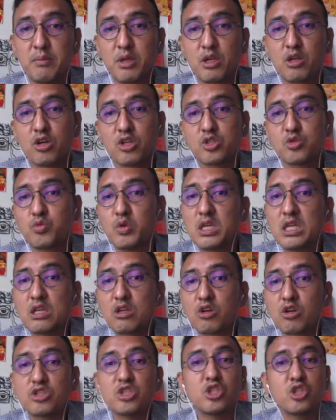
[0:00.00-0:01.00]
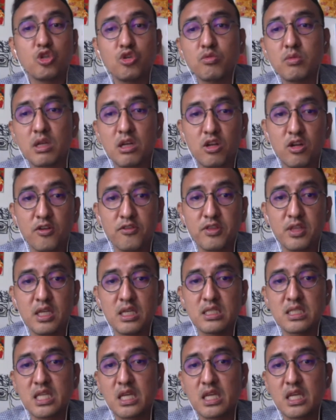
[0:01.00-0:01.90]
Because we consume a lot of things,